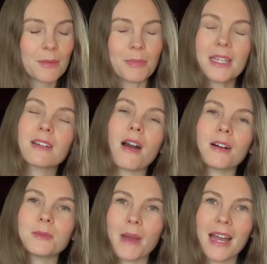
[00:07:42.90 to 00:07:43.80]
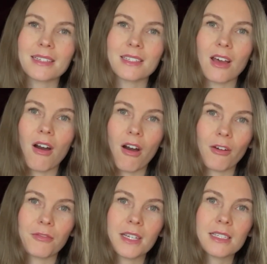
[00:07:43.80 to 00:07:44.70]
Being called back to the
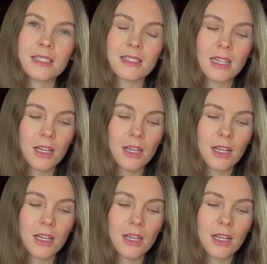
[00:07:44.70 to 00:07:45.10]
office